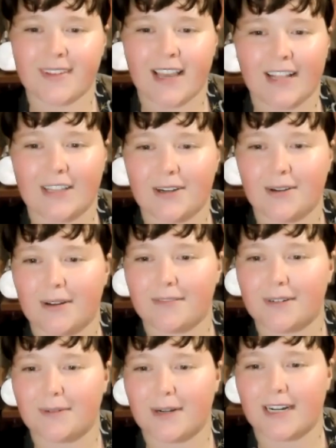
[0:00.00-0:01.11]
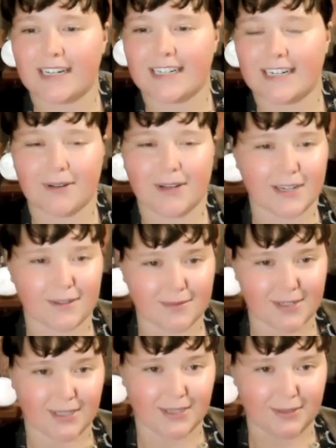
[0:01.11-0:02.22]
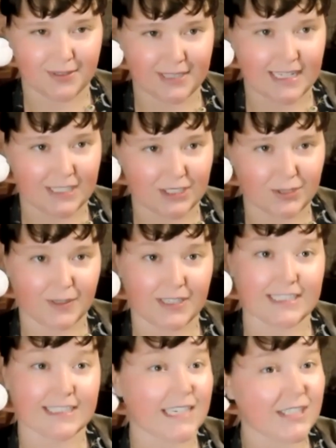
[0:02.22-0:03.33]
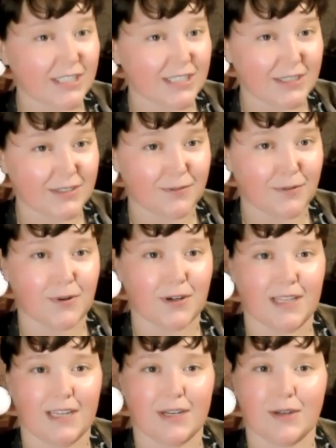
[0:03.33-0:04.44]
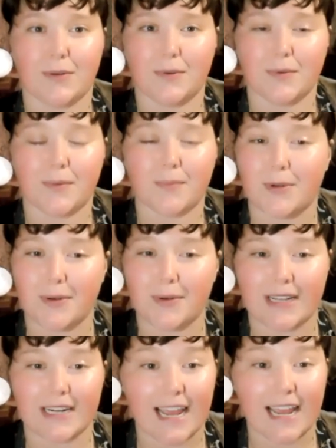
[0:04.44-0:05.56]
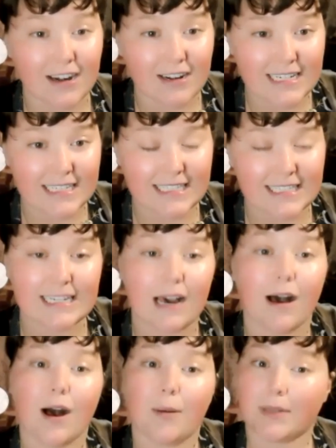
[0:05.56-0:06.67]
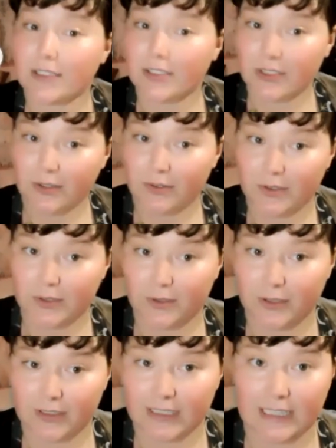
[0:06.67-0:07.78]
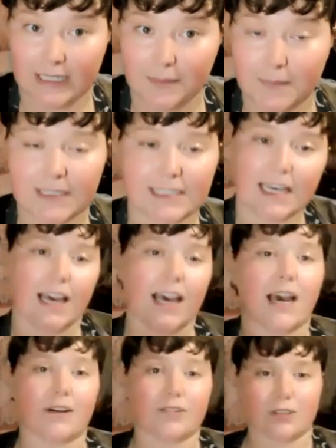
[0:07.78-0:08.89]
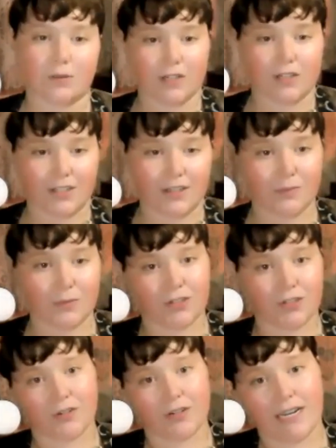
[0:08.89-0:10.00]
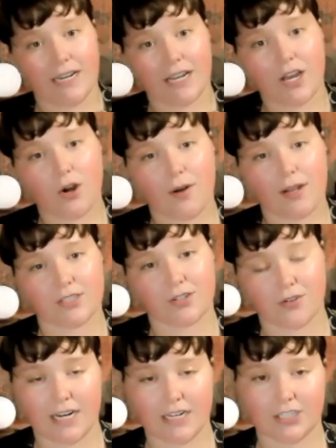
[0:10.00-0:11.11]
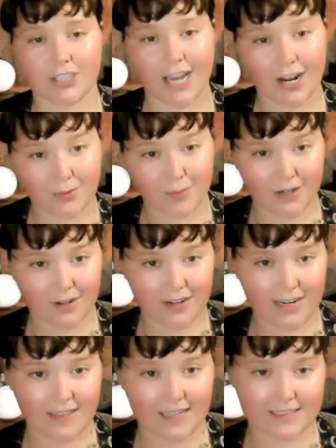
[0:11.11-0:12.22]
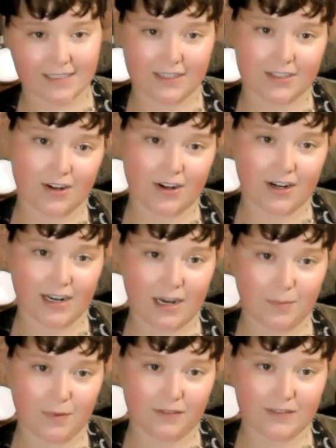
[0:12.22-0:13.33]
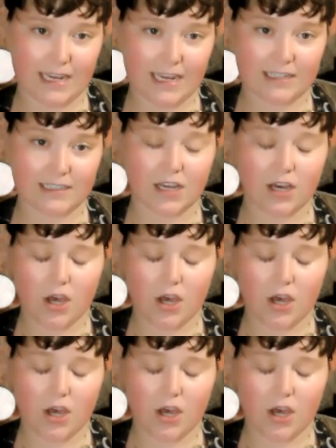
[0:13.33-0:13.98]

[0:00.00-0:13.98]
Hello everyone and welcome to the Lunar Sanctuary session for the new moon in Aries plus total solar eclipse. And also we are in the Mercury retrograde shadow period. That's going to start in a couple of days.